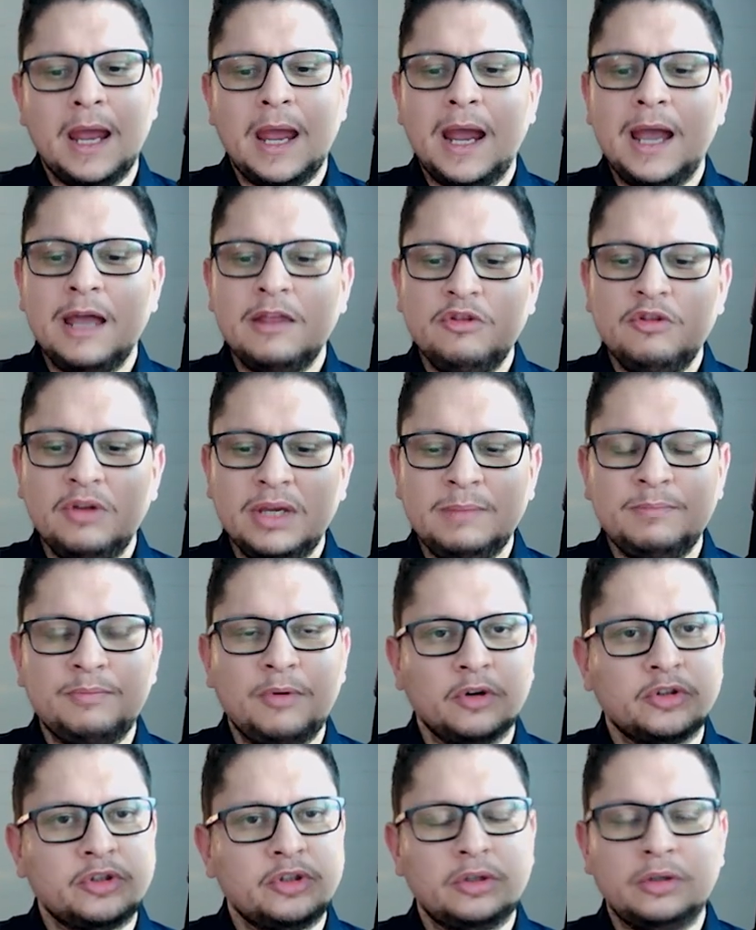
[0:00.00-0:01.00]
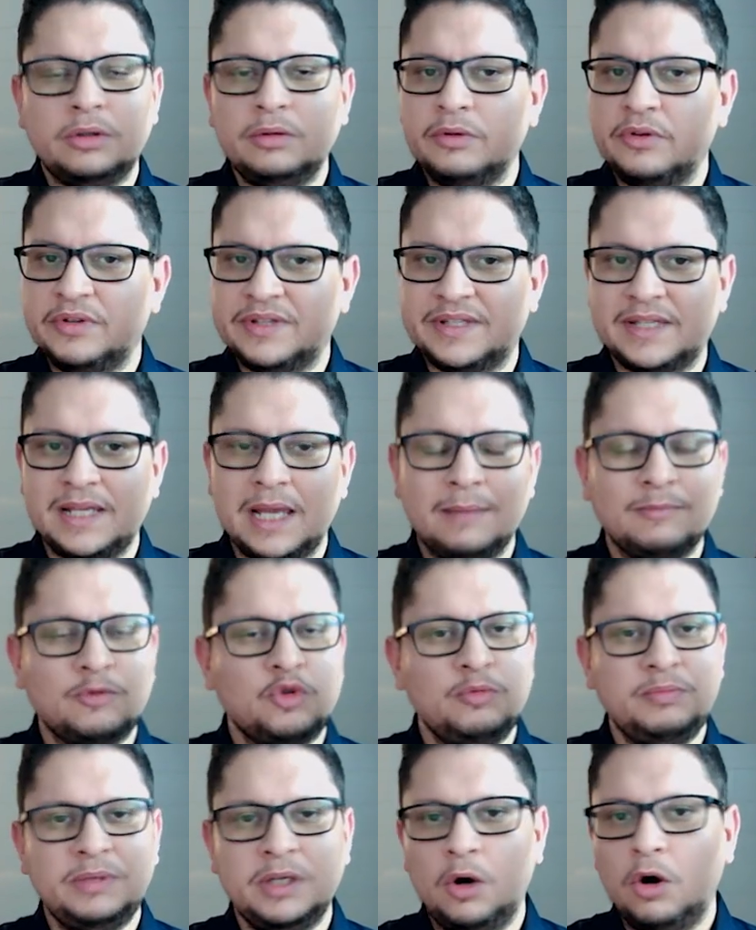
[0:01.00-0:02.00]
And the importer, the same,
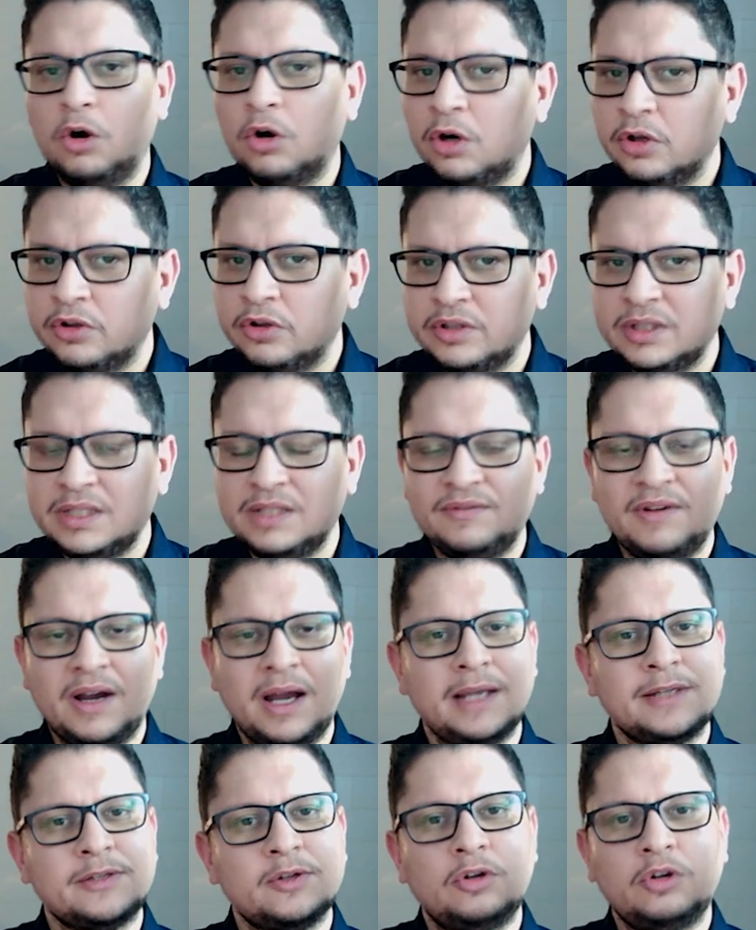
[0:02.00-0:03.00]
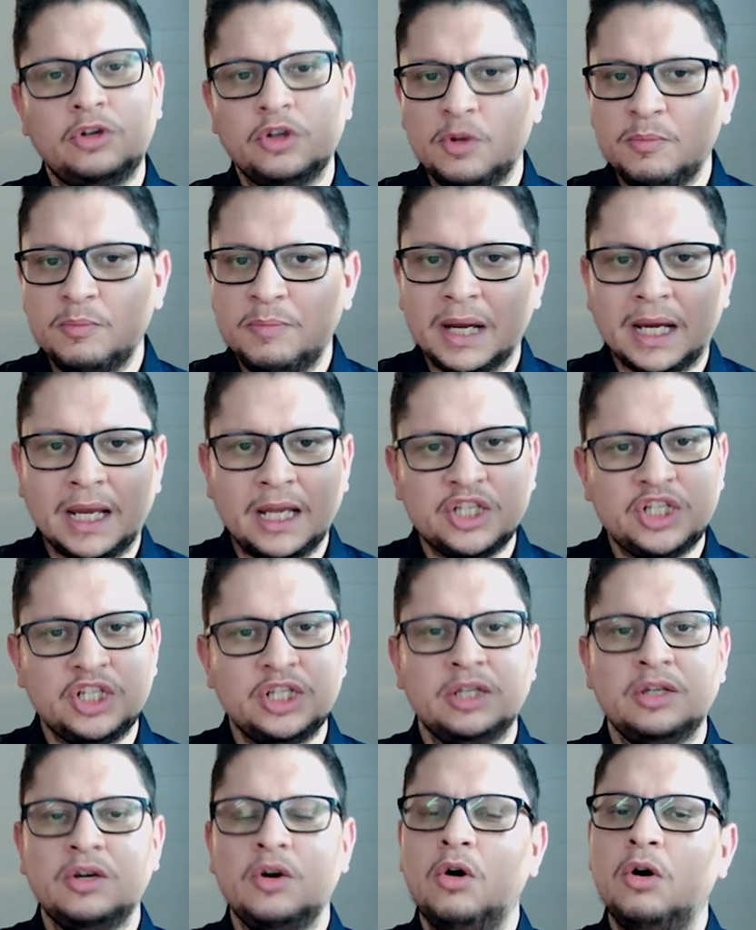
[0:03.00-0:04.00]
could be or on the device or on the
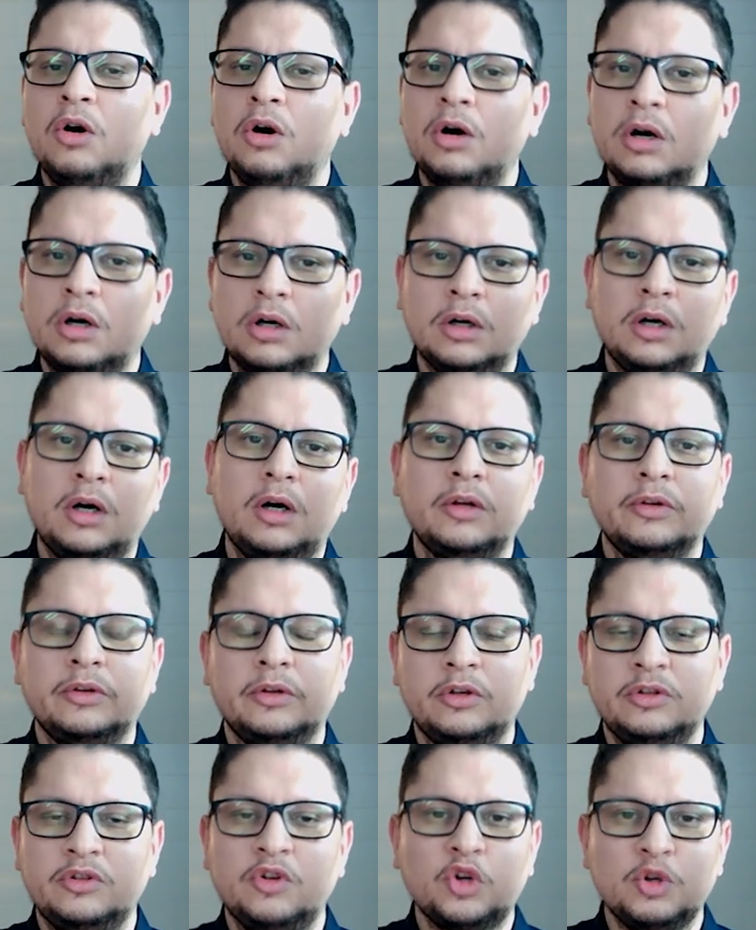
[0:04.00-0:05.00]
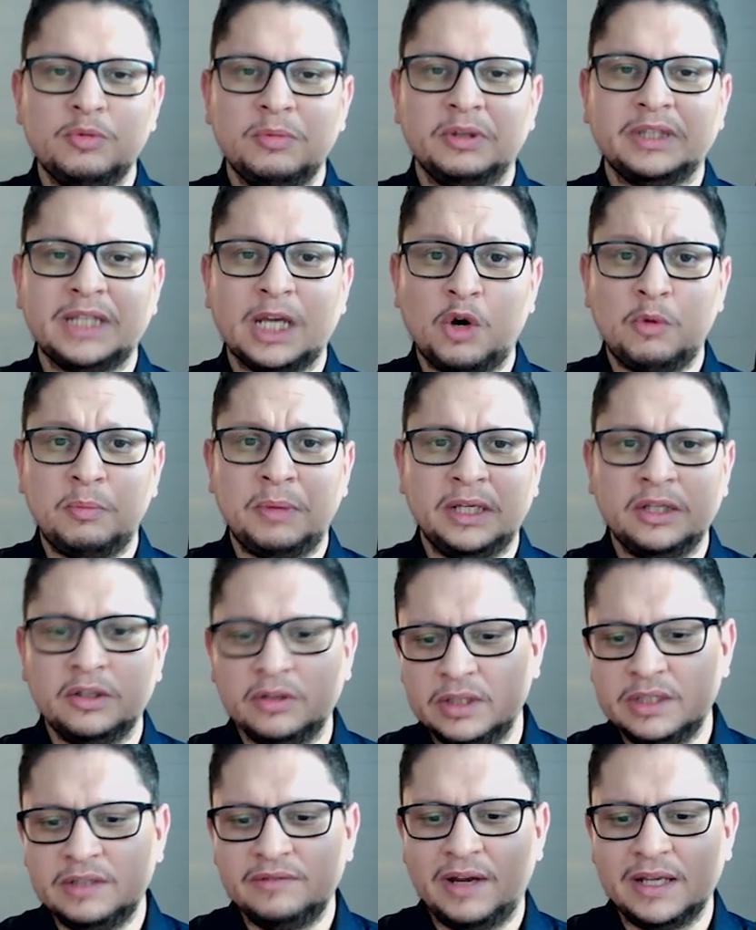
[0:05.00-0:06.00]
packaging or on a document accompanying
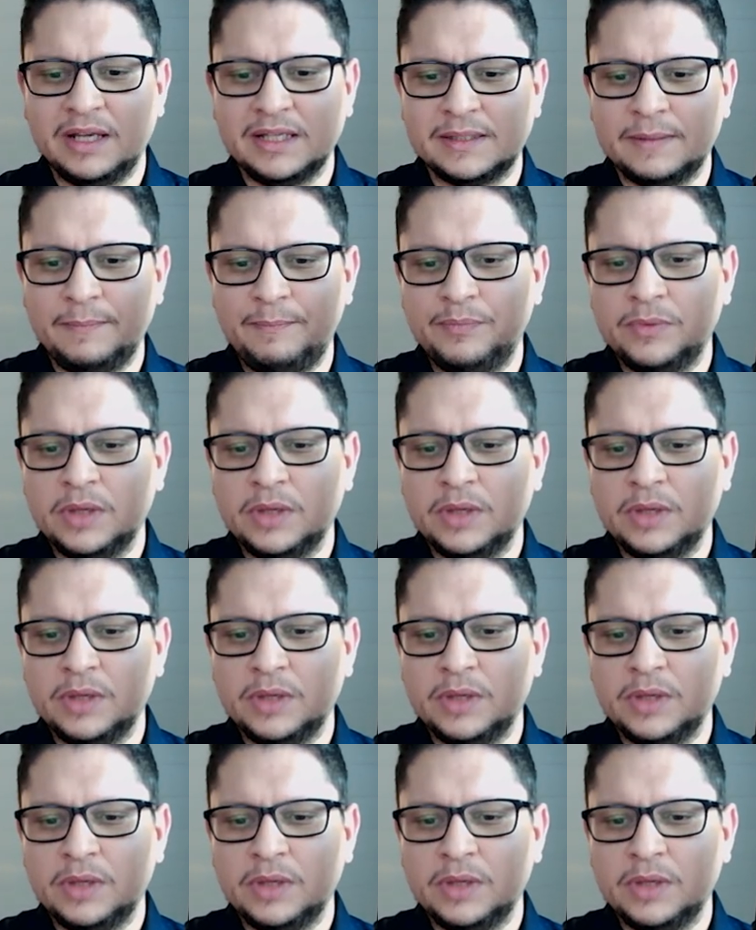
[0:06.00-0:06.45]
the device.